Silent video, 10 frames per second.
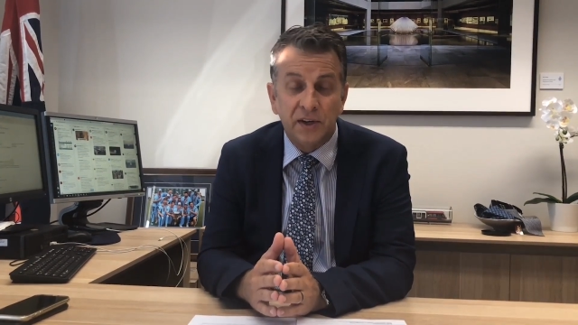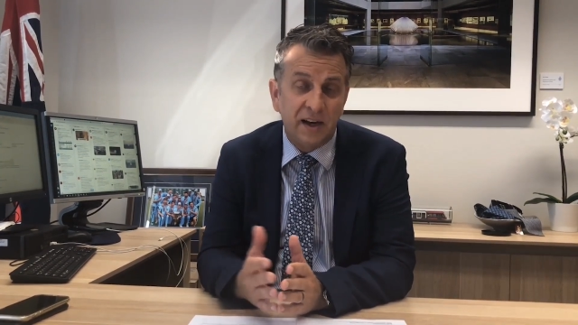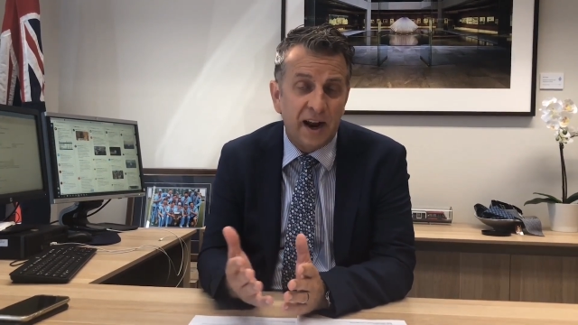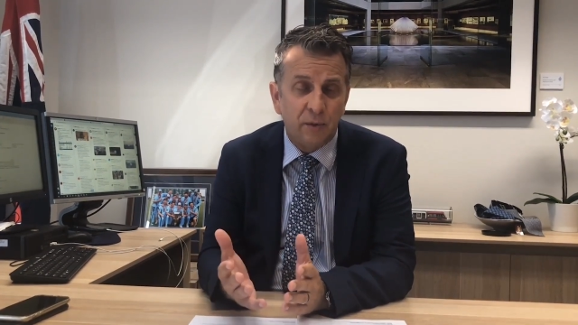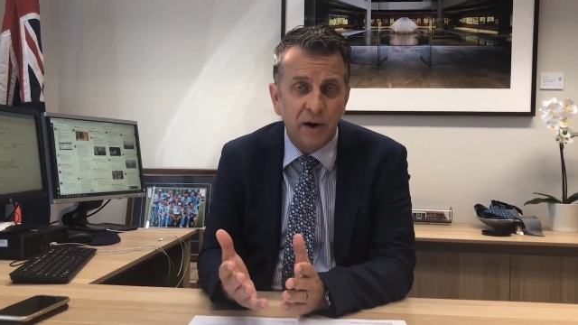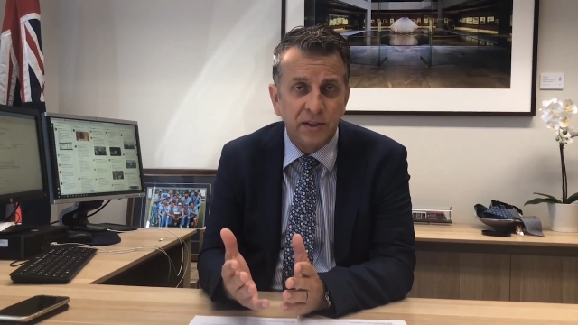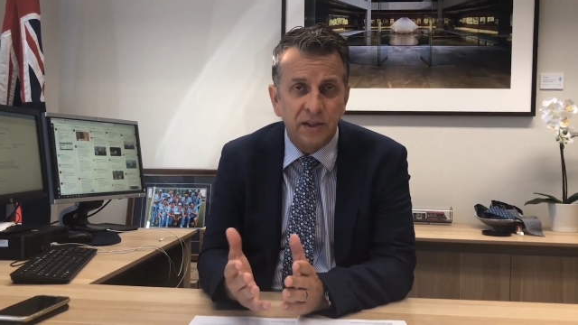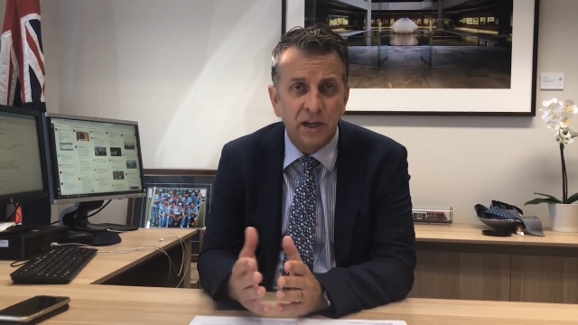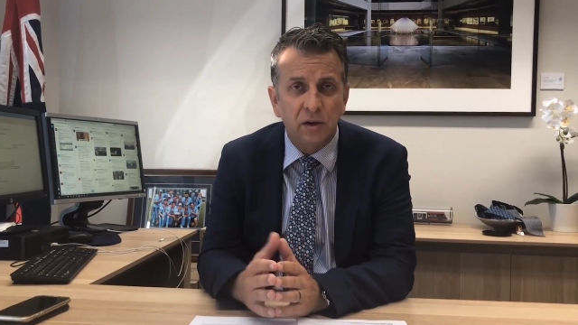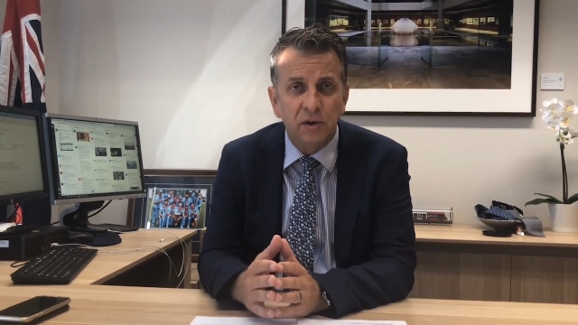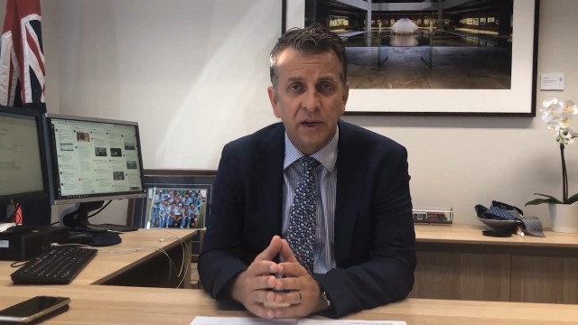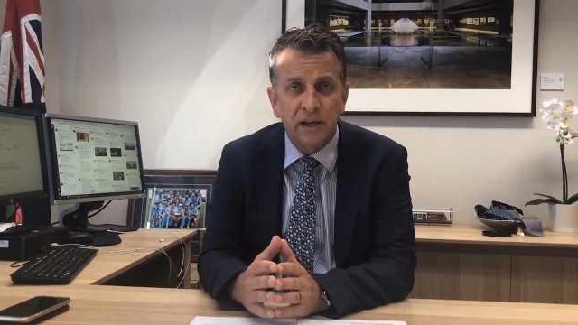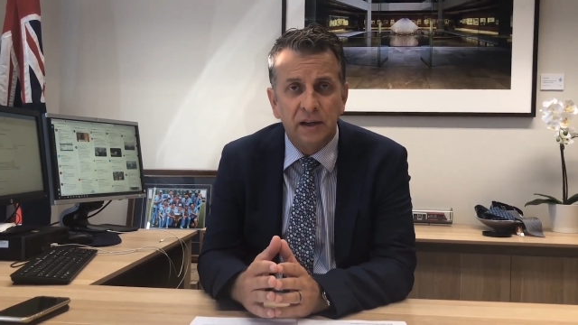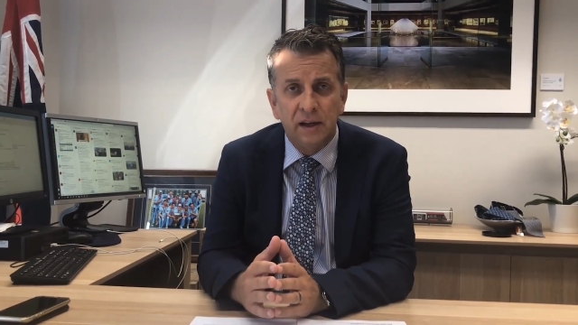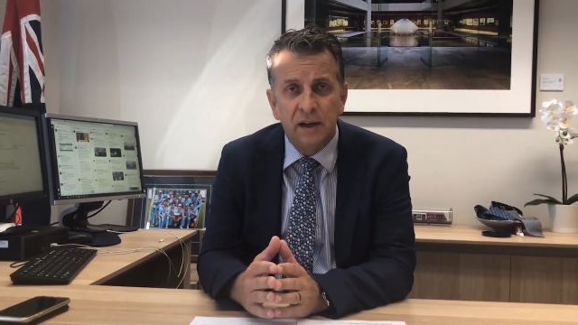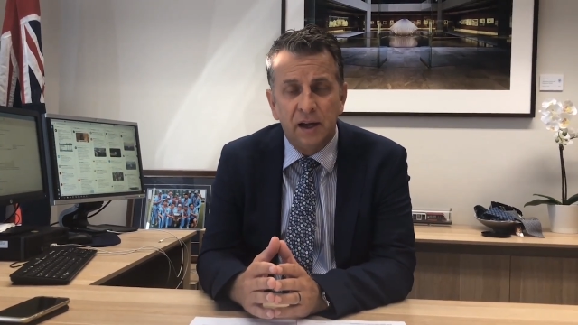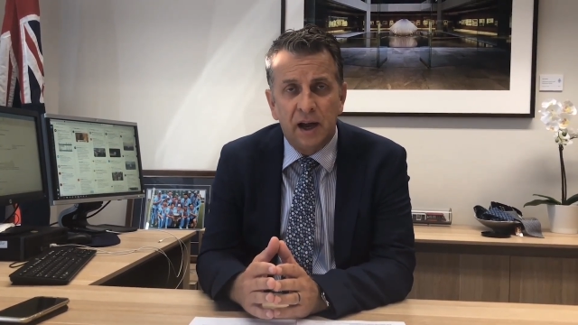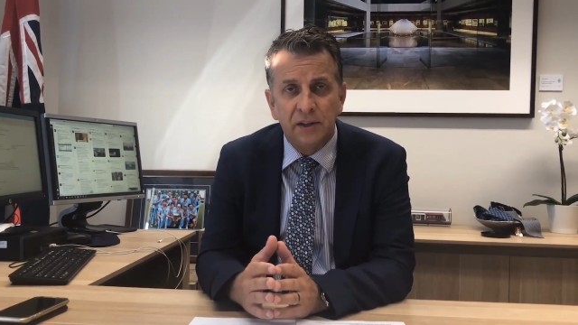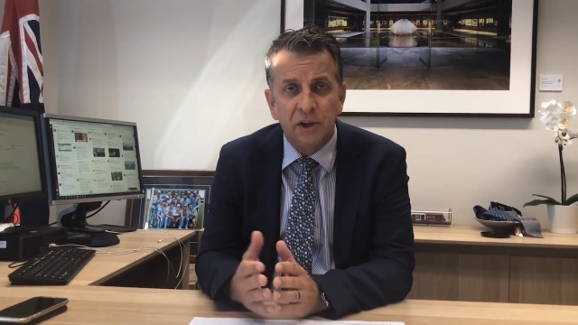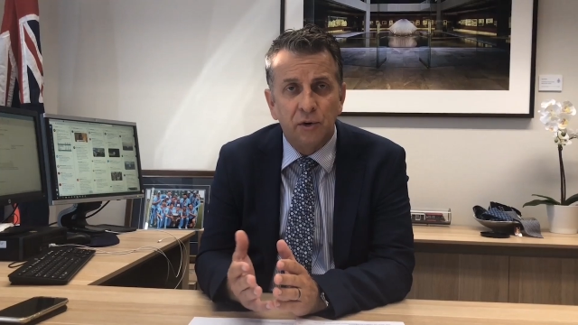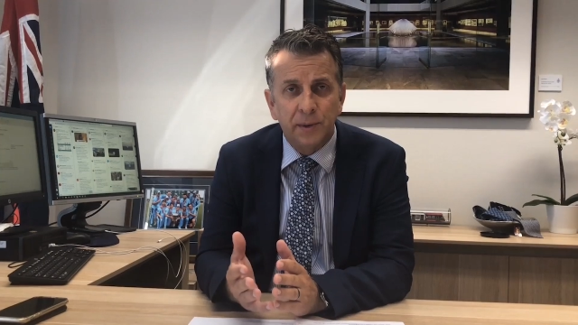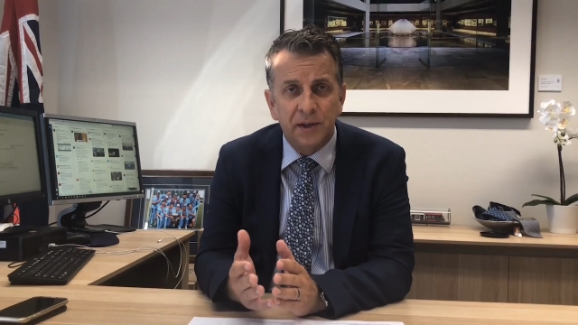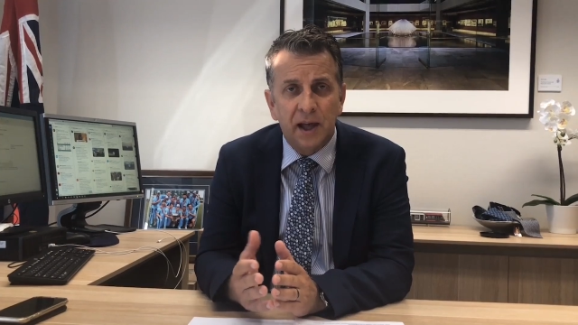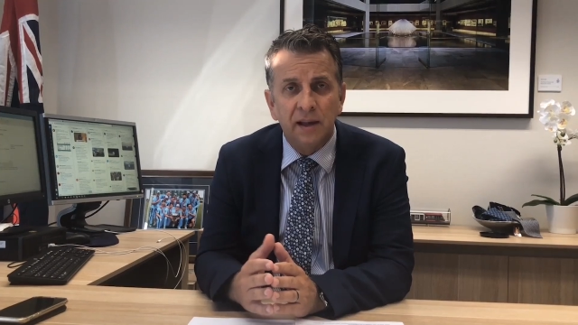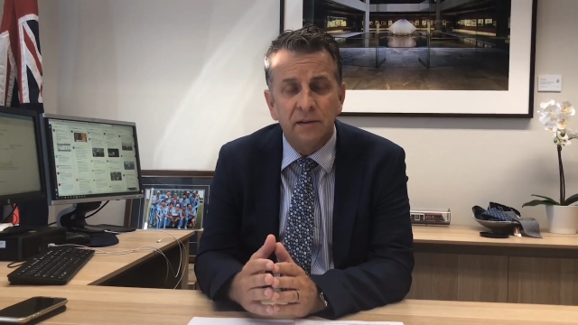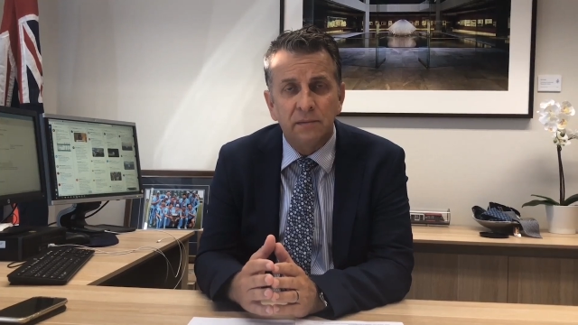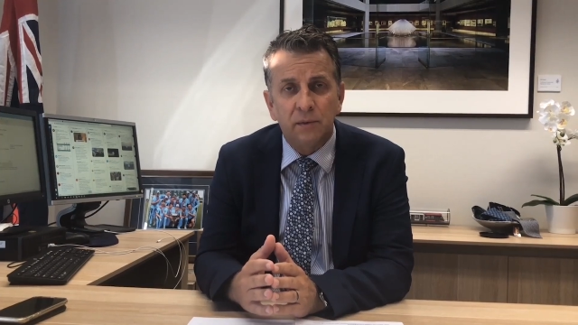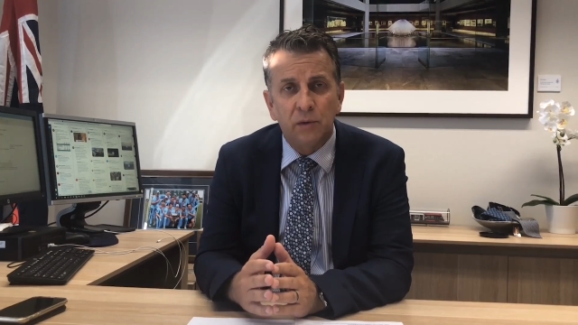and in our region, including the Eurobodalla,